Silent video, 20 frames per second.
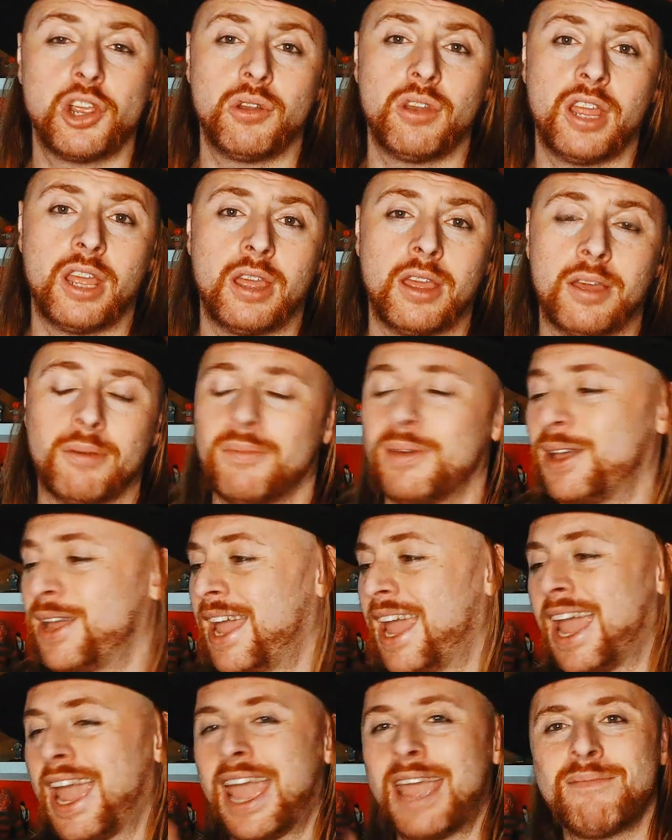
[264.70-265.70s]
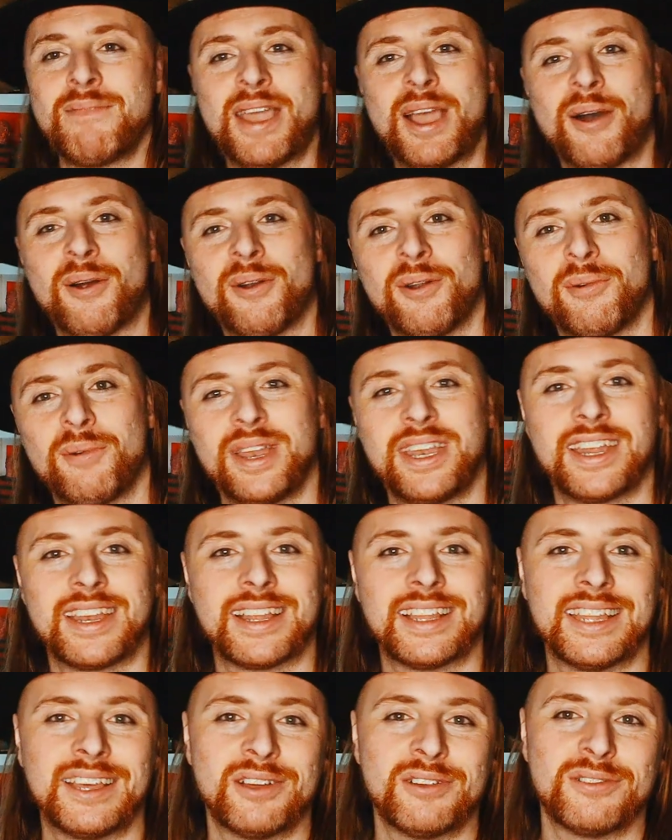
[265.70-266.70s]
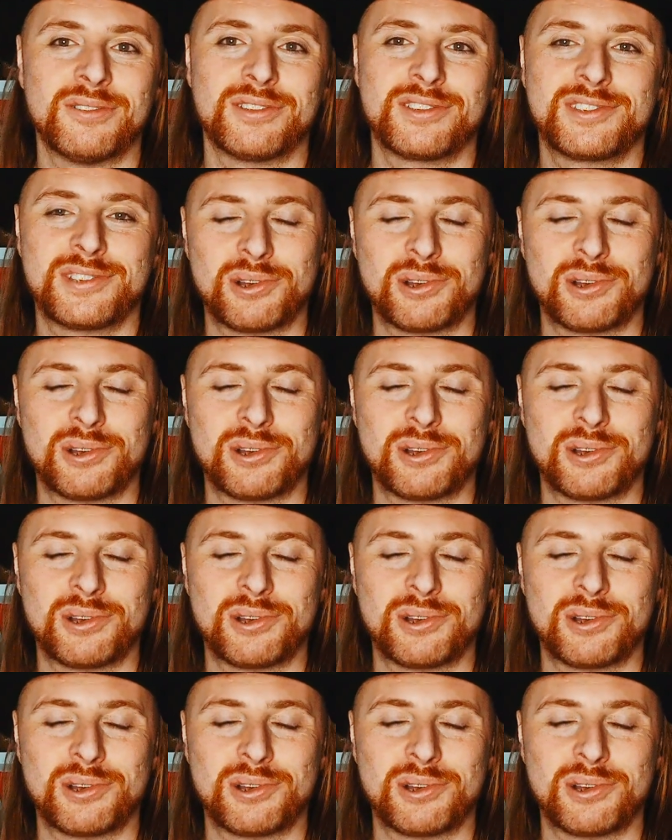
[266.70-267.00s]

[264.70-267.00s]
Jr., Amy Horror, we did a little